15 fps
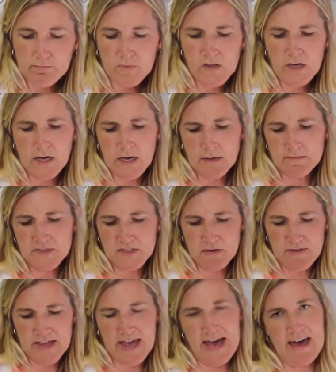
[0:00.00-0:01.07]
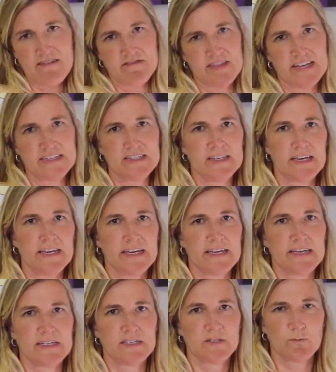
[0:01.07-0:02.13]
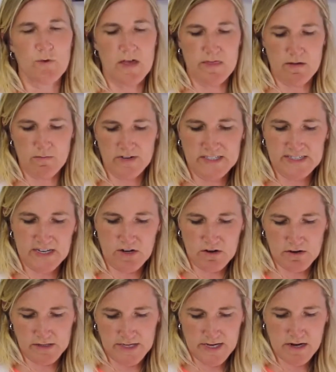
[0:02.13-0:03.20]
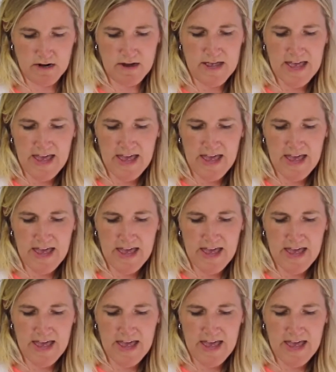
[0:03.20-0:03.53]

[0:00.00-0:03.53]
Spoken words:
So this is one that did earlier,